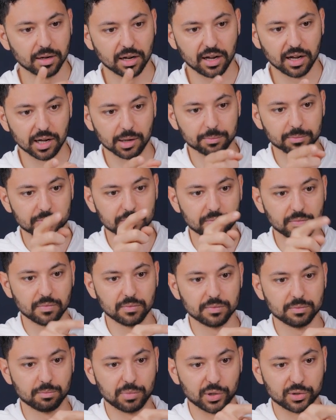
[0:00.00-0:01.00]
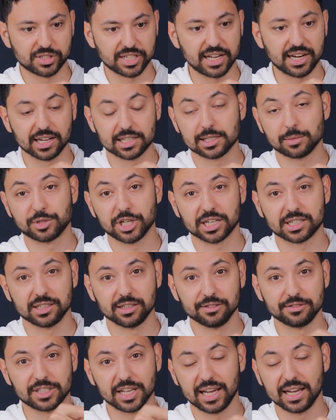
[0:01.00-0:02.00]
both 10x
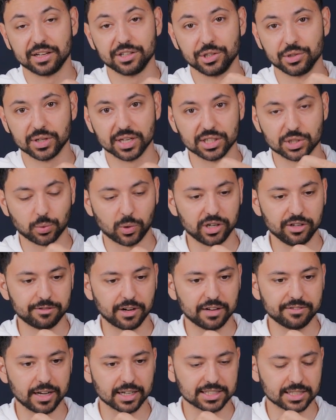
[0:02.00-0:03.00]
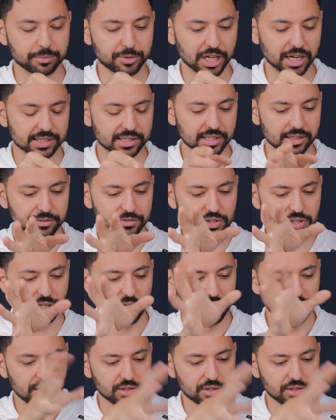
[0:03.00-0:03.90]
objectives and you get 25x objectives.